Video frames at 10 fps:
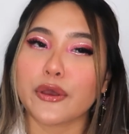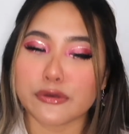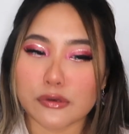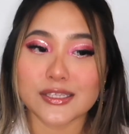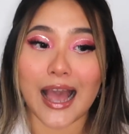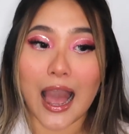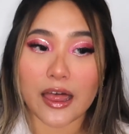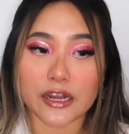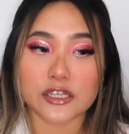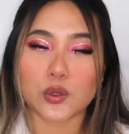use
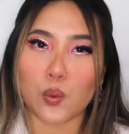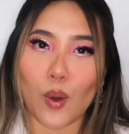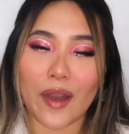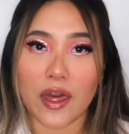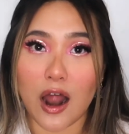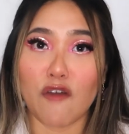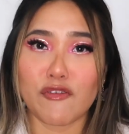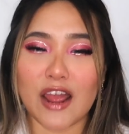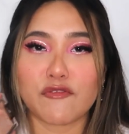highlighters quite that often.